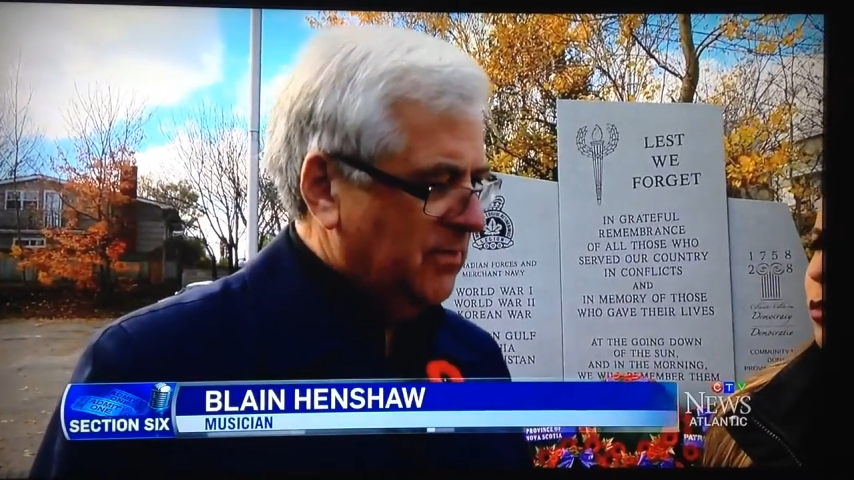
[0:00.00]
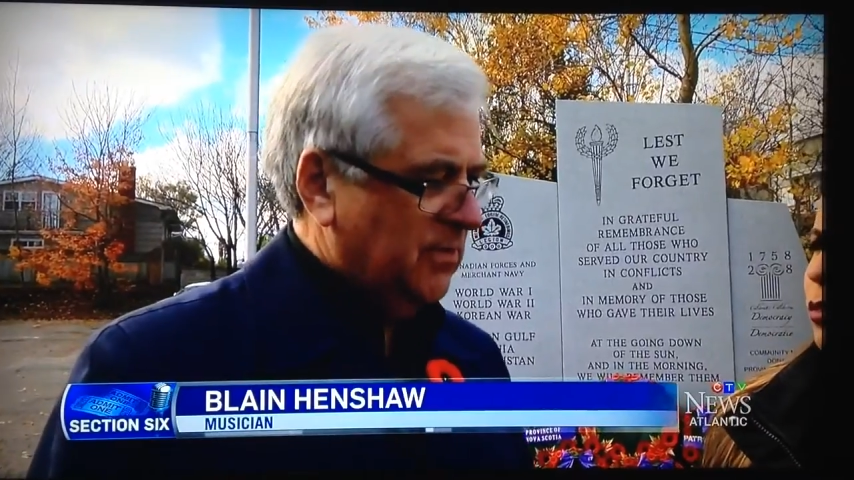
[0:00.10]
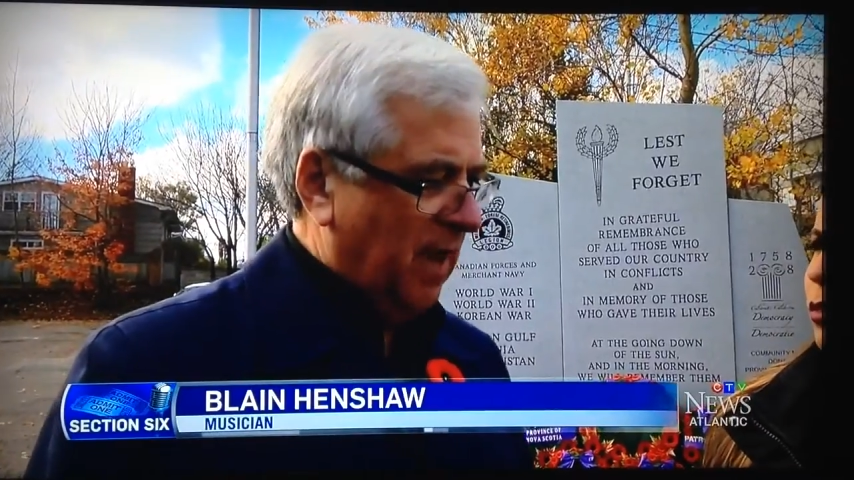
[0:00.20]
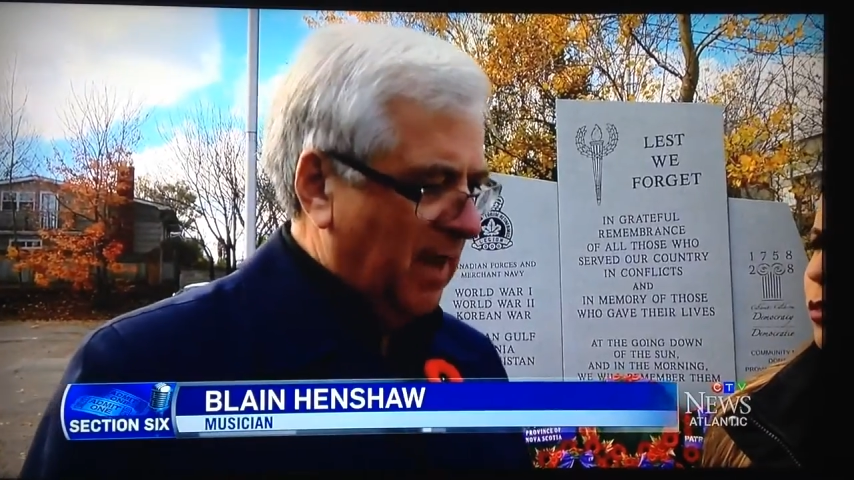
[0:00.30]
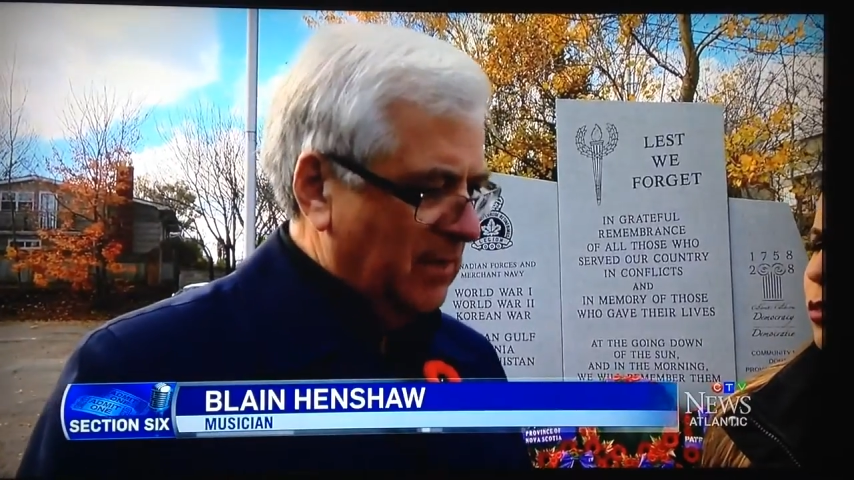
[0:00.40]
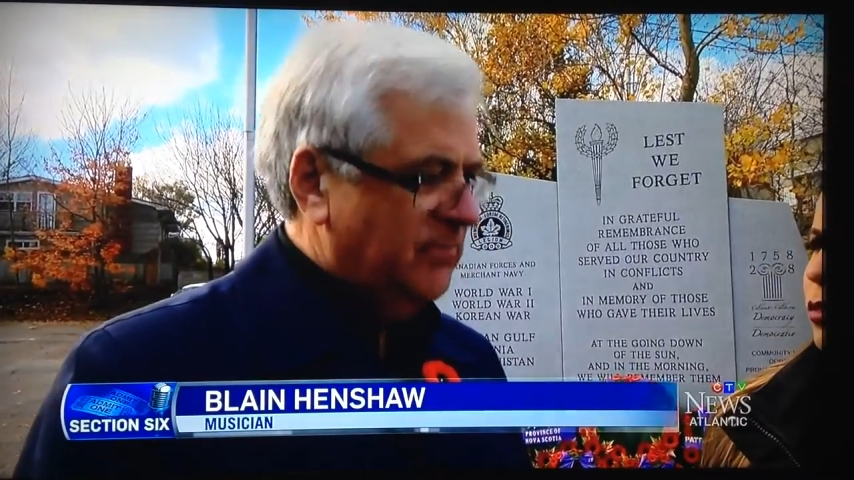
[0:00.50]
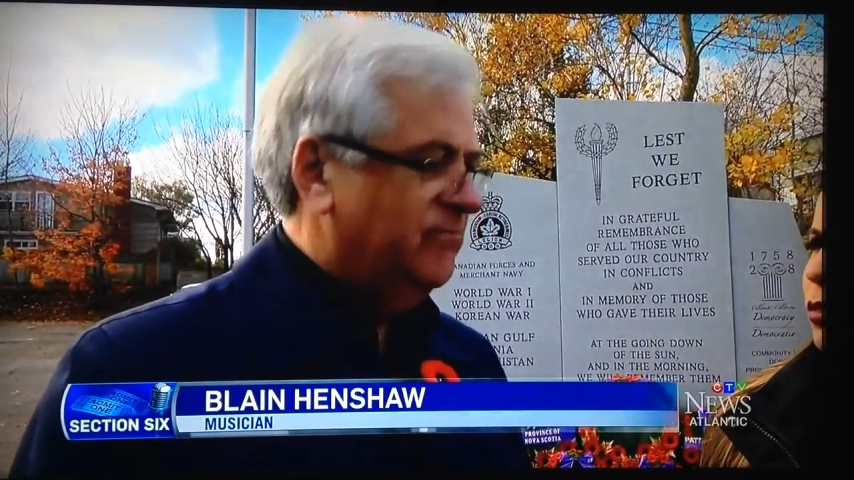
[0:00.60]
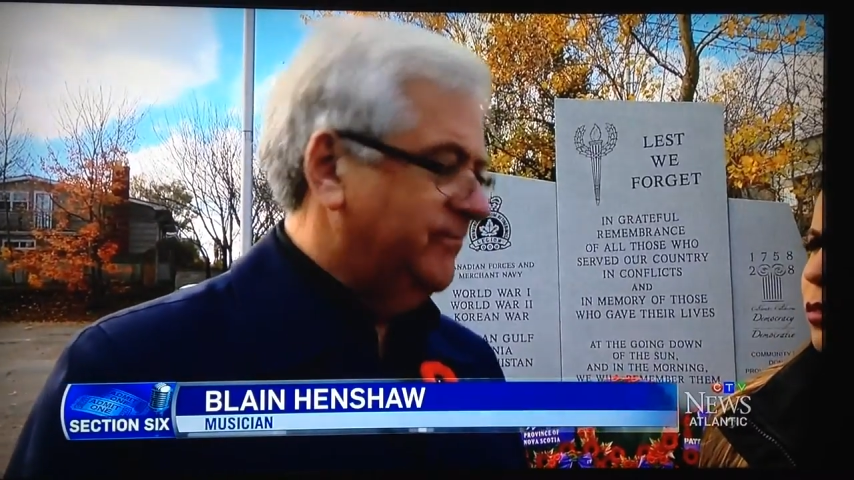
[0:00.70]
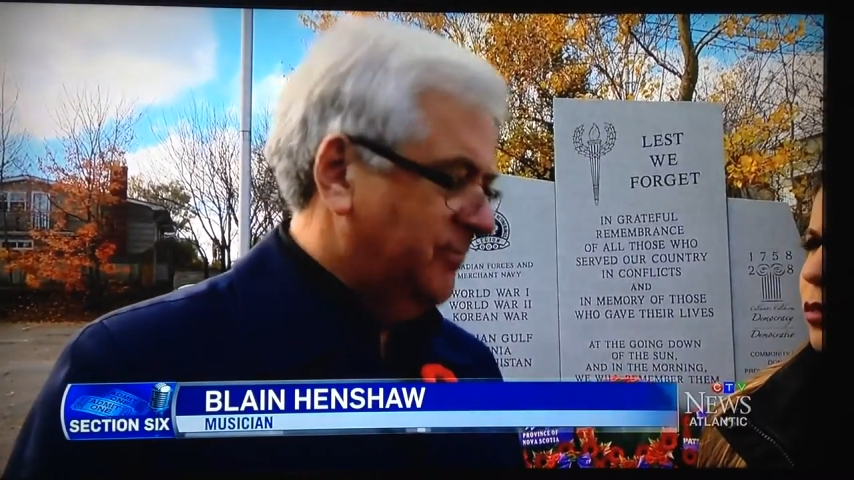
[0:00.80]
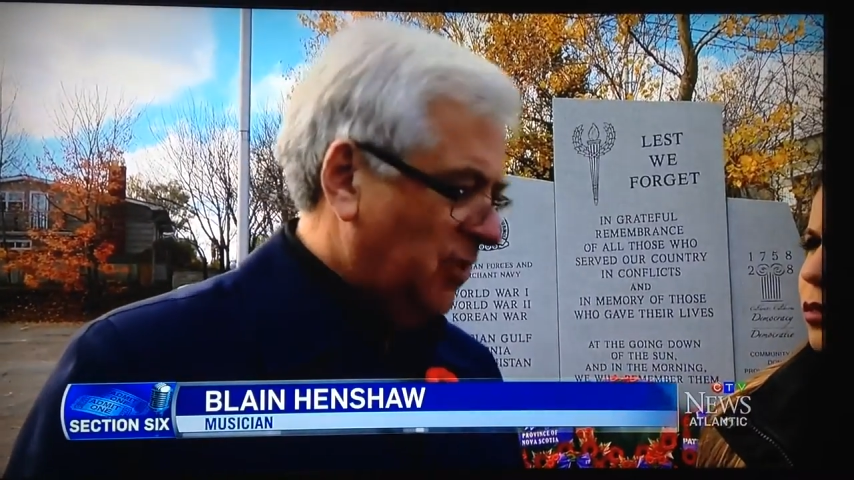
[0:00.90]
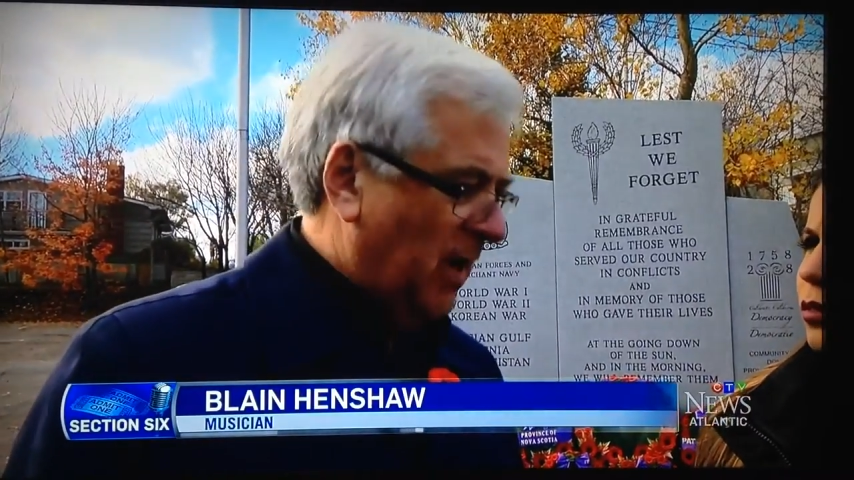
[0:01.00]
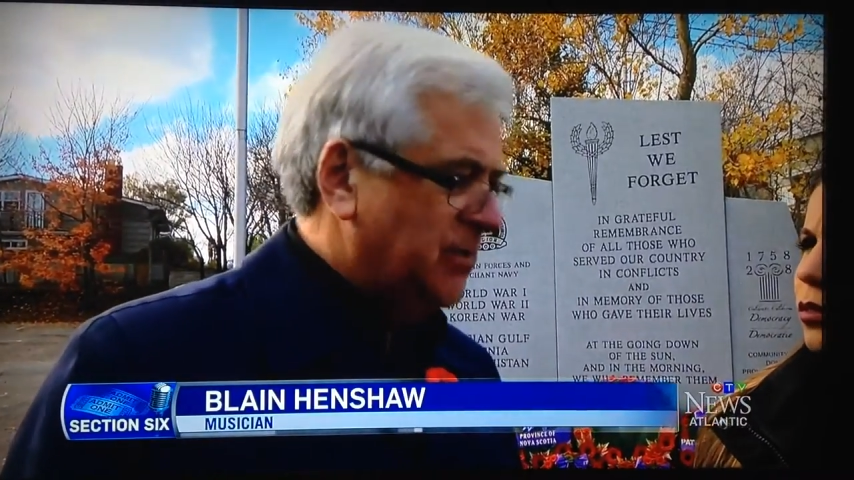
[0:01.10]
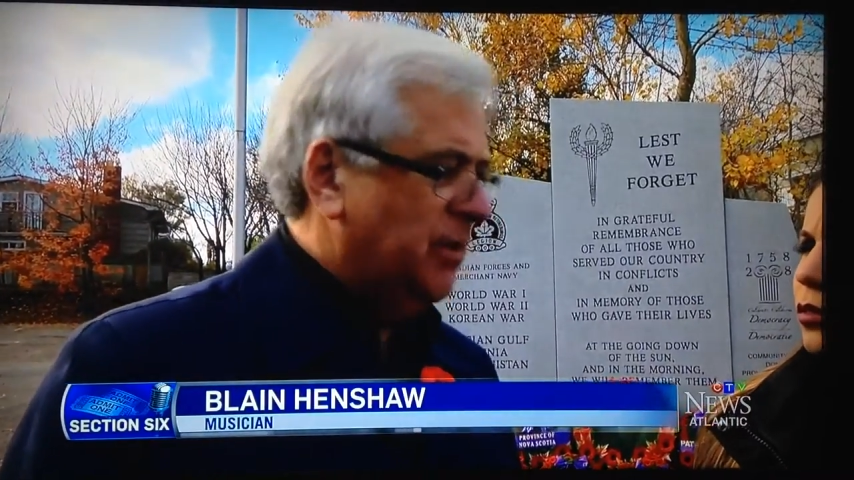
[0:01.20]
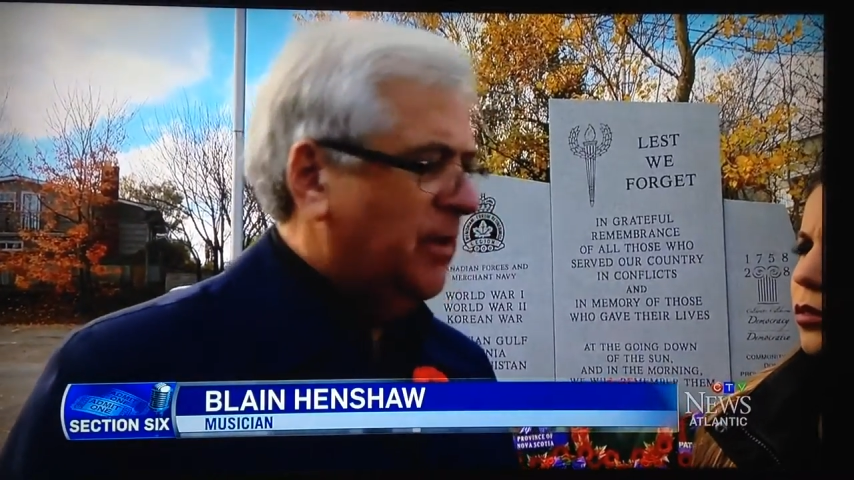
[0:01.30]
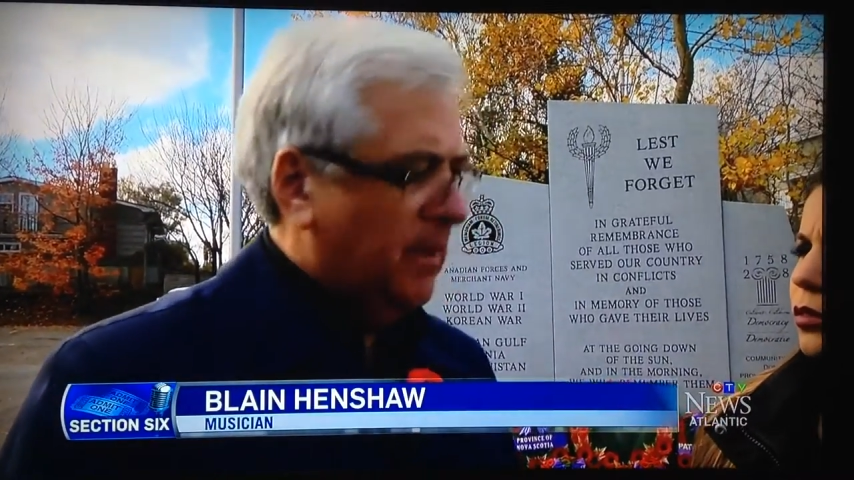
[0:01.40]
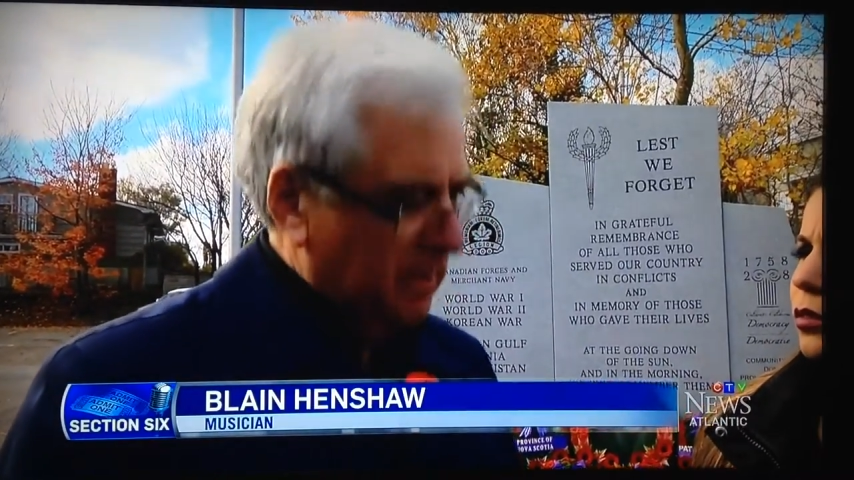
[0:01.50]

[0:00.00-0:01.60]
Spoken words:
sad, tragic,